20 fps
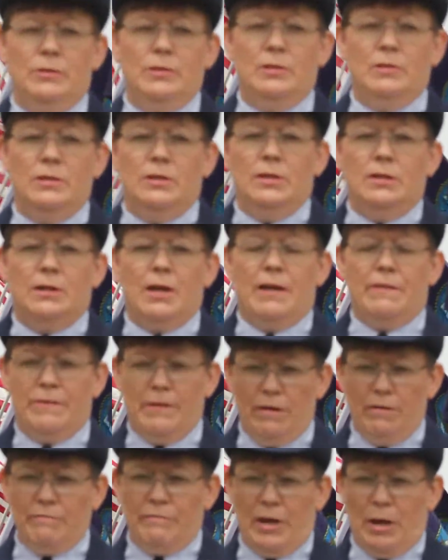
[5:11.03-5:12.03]
and
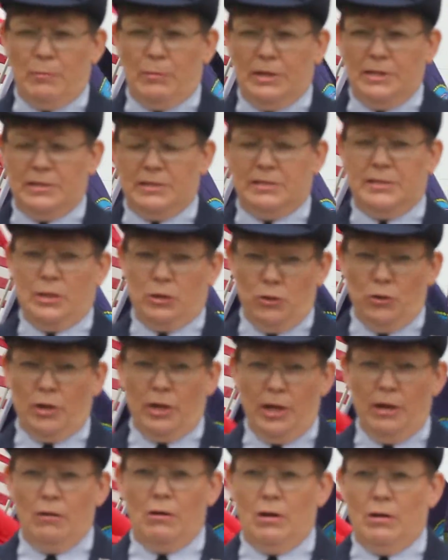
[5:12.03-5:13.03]
their families that
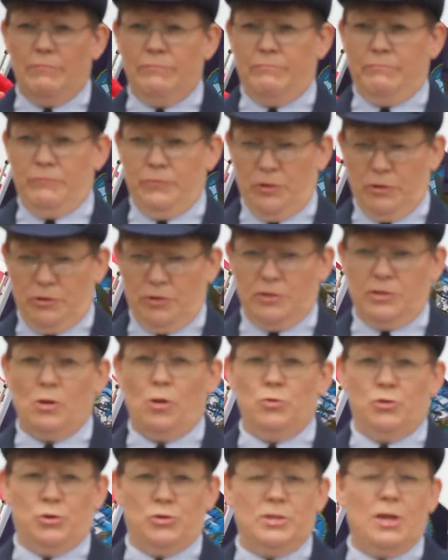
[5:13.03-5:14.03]
took care of the
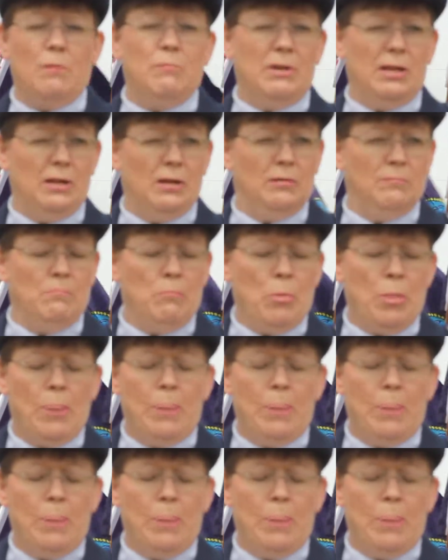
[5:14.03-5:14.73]
soldiers coming in.